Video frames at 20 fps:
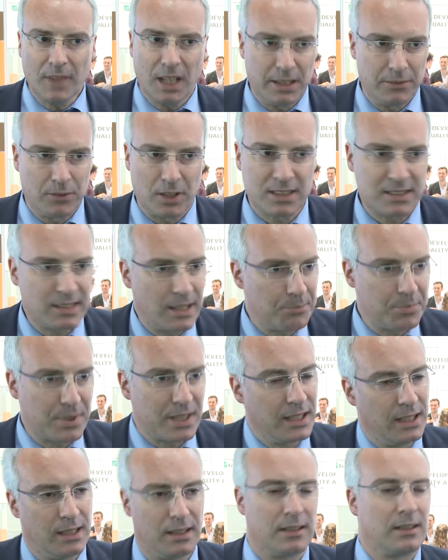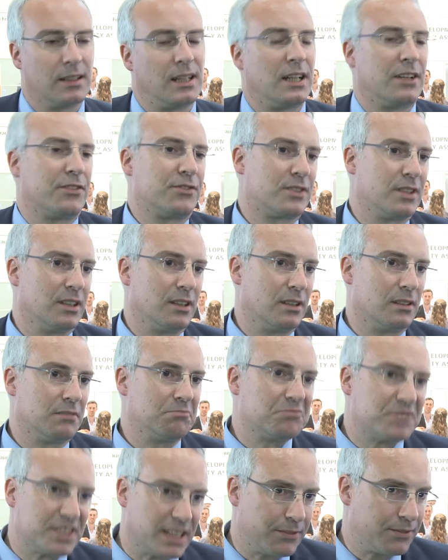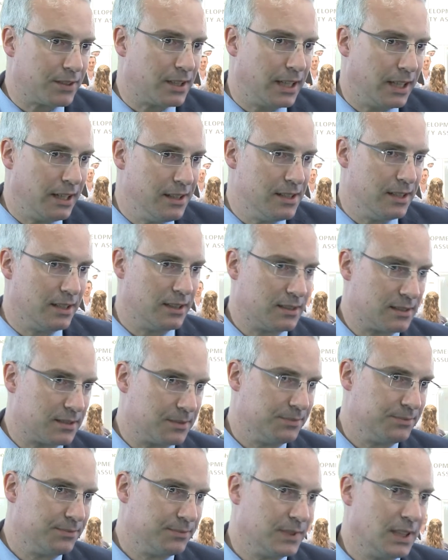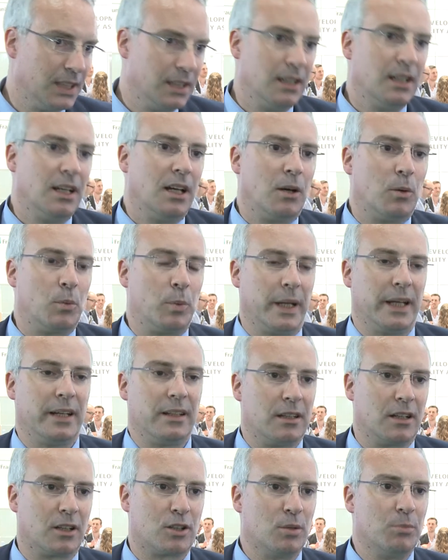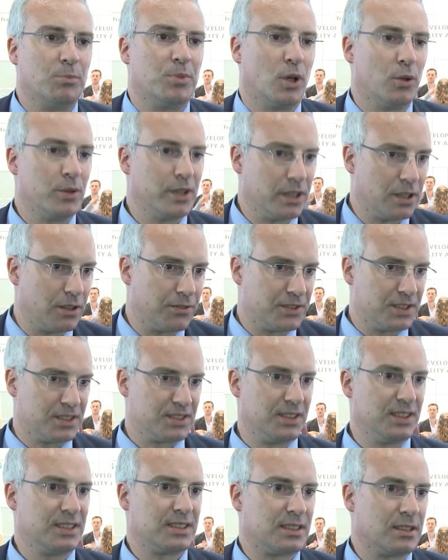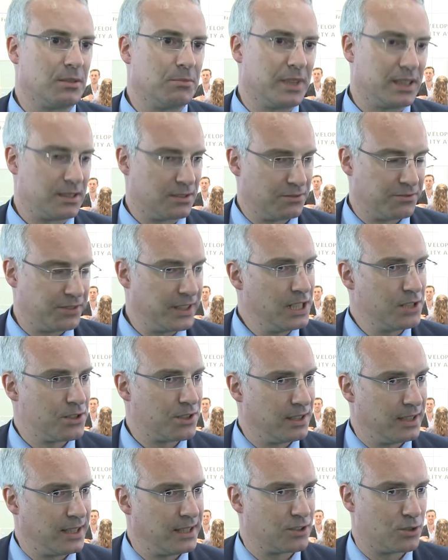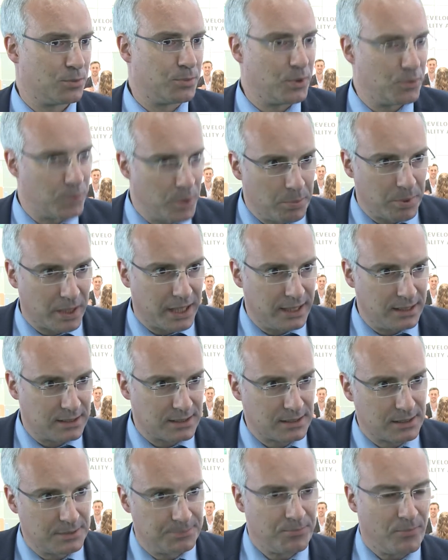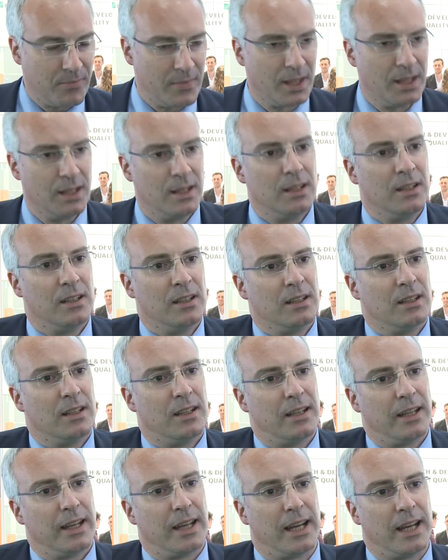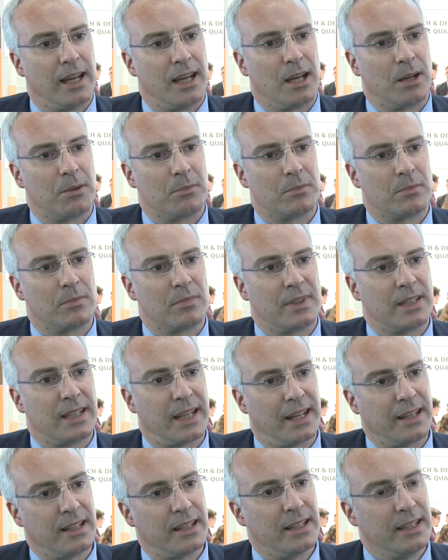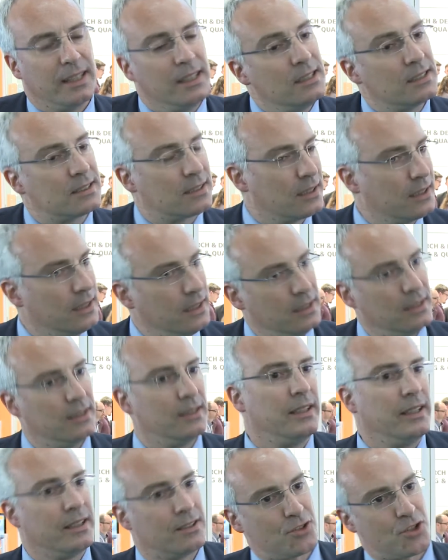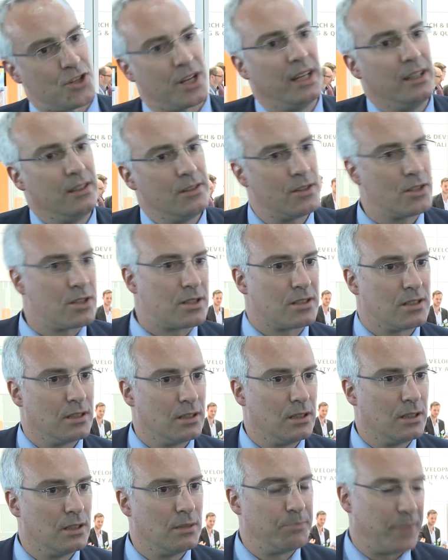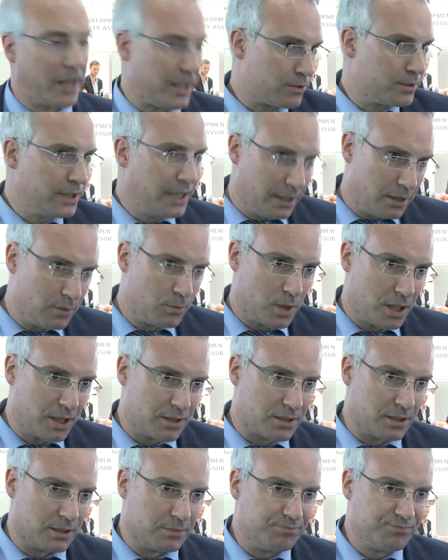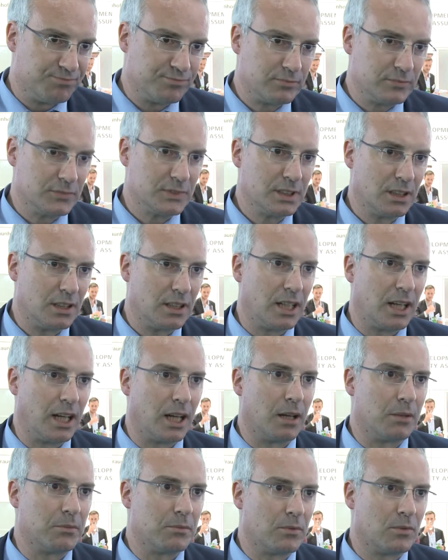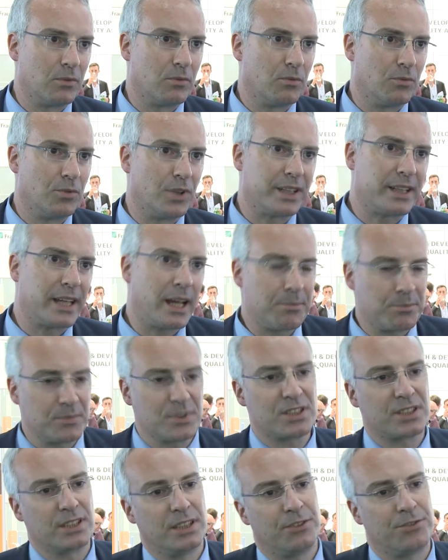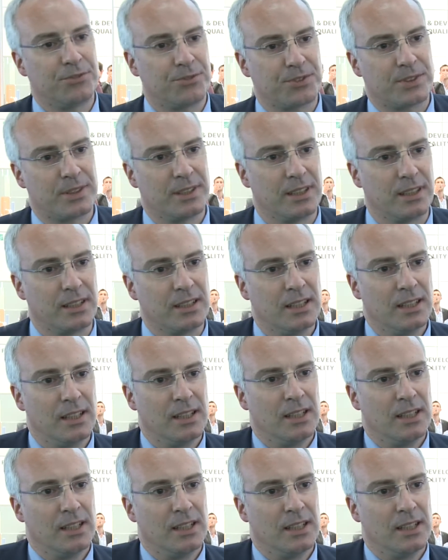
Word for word: and what's happening after seven, eight years when a component of the system has inflation and has to be replaced? Um, can I easily exchange the battery inverter? Um, what happens if the